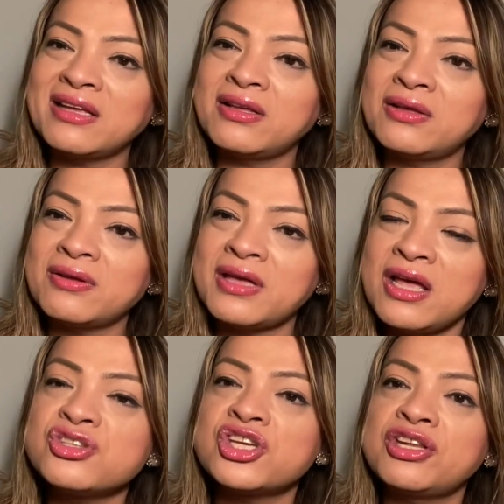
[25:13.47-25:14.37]

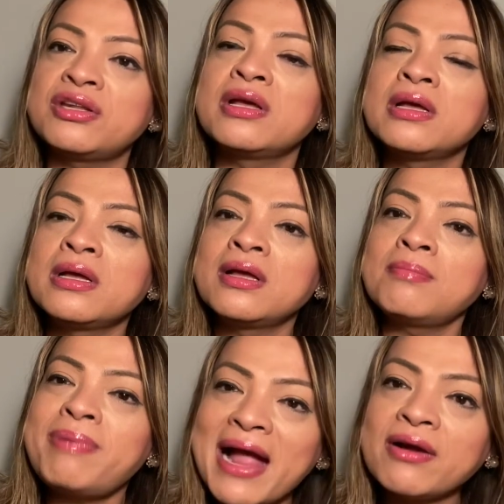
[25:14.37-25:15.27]
Caucasian
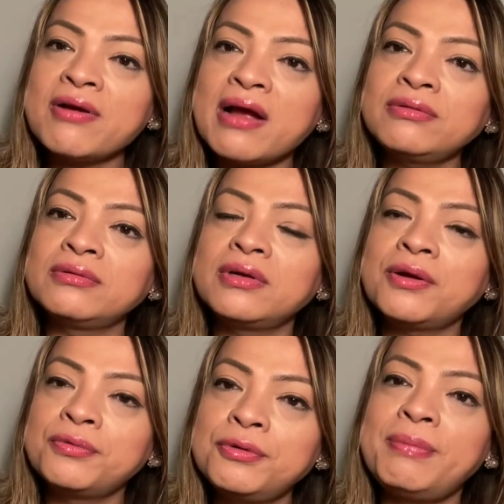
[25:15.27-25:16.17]
background
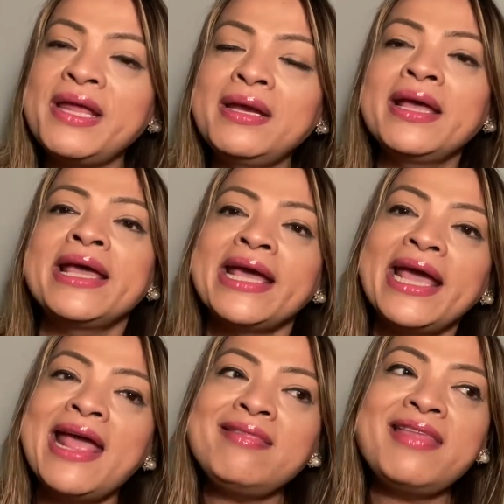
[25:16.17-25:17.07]
Aruban,
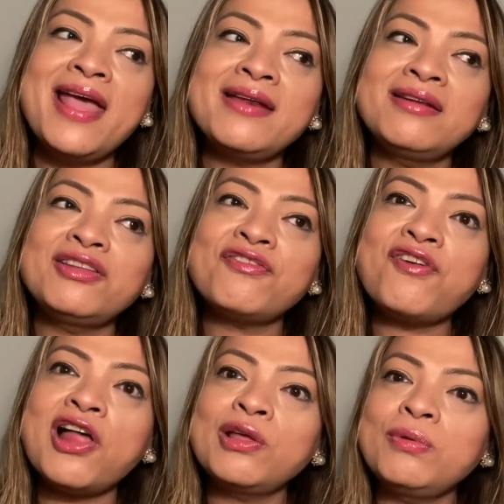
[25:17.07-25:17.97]
and then the
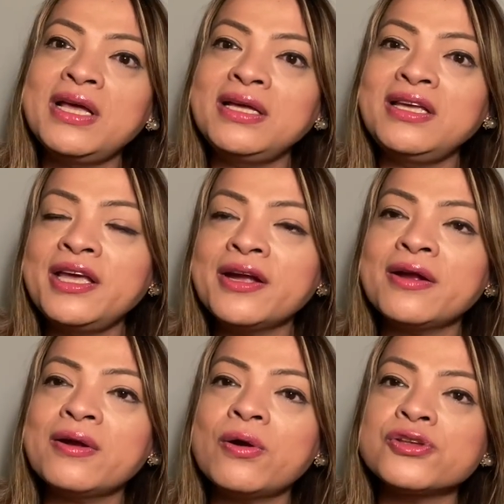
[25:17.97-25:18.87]
following
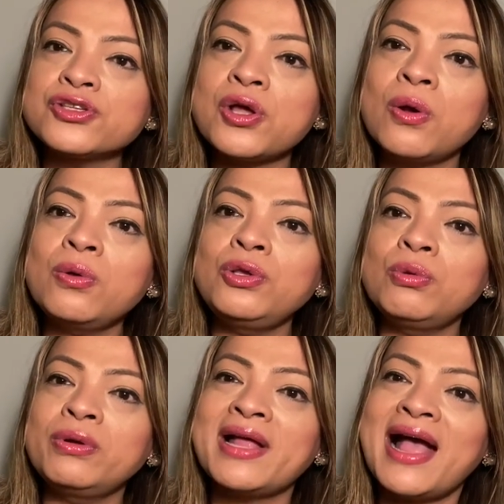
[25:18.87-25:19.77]
year or so you
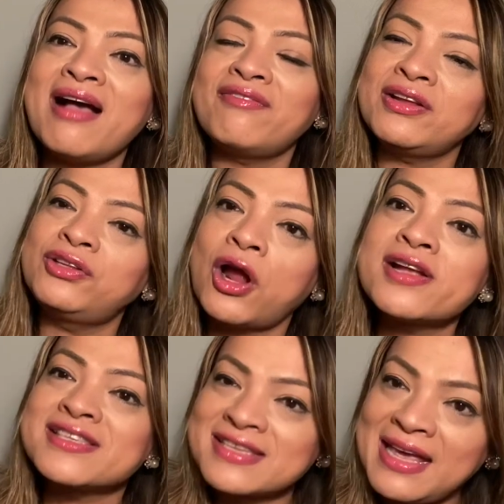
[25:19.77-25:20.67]
would have a
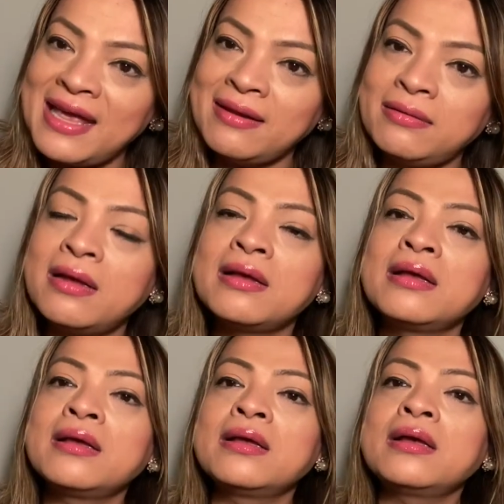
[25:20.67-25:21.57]
dark-skinned
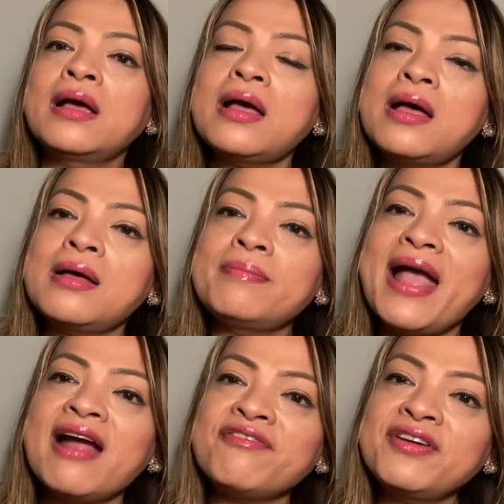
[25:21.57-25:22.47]

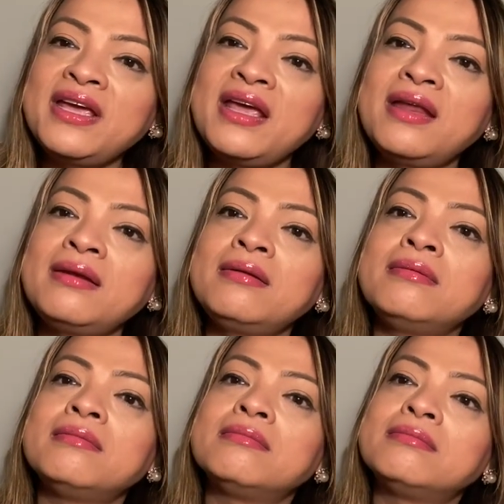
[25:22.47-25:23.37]

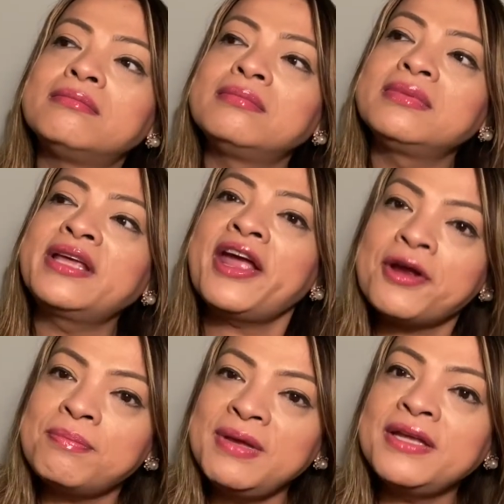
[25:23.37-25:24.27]
African
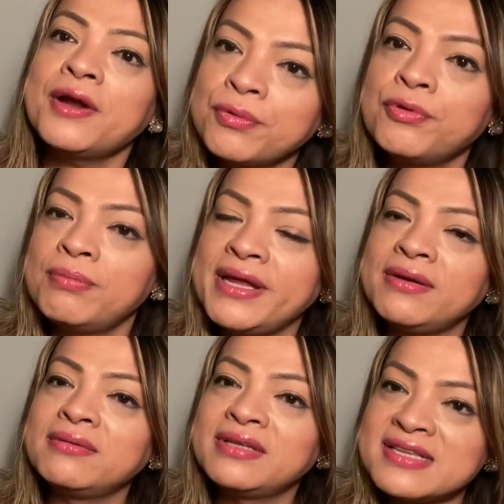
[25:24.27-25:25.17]
Caribbean
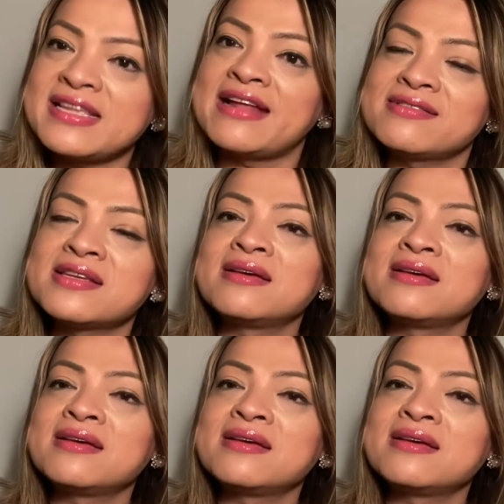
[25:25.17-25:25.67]
Aruban descent.